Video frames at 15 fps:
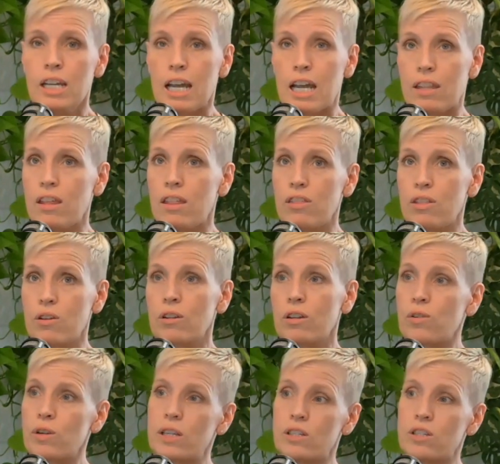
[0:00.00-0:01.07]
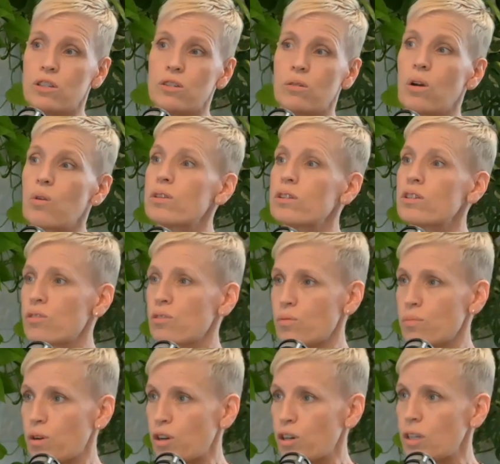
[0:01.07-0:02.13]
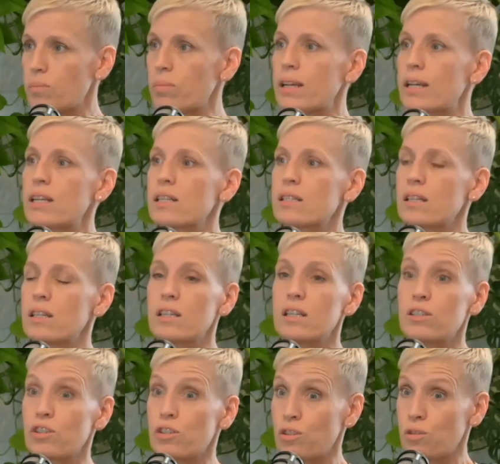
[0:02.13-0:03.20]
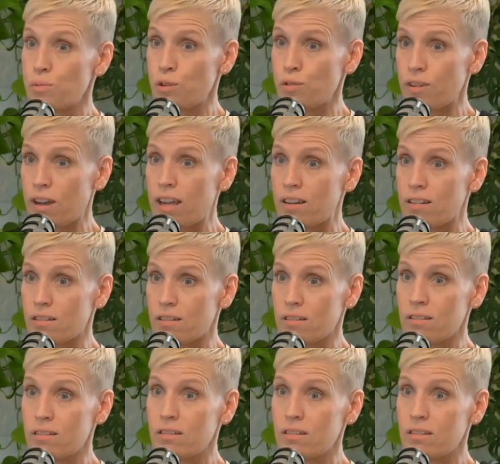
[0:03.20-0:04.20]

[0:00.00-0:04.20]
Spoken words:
And then they're going to go into their marketplace and into their provider